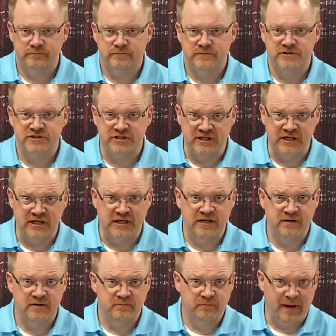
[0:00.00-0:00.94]
See,
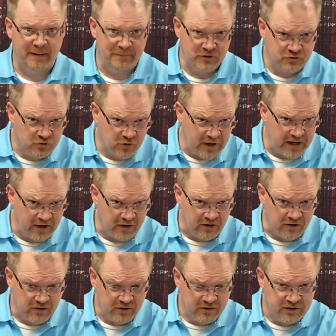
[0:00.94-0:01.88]
my betrayer
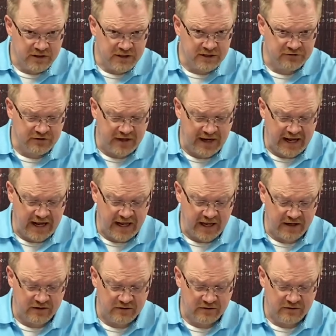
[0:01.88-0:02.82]
is at
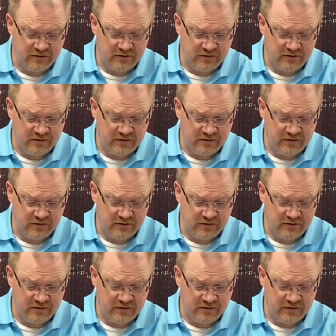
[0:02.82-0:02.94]
hand.